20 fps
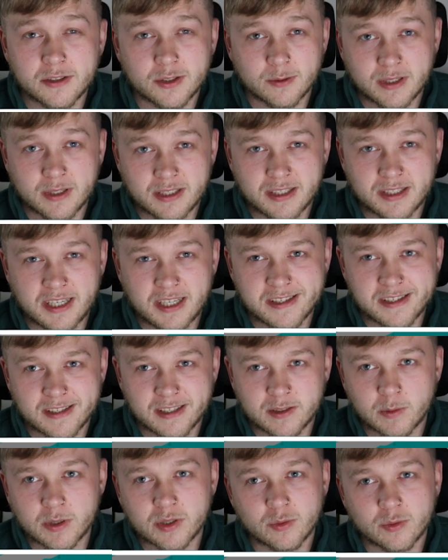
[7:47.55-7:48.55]
season as we
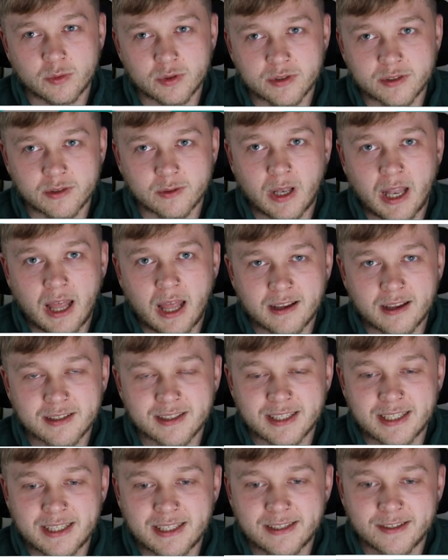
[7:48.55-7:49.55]
saw sort of last
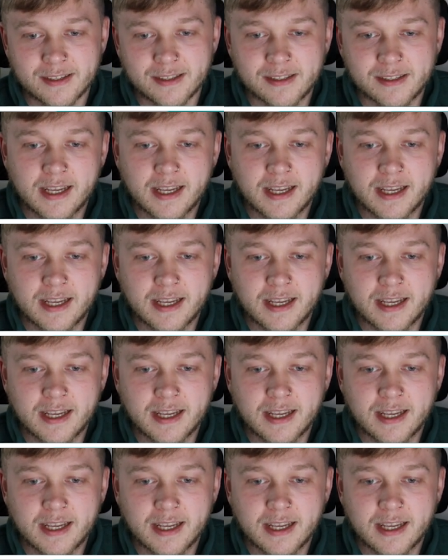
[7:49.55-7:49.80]
season.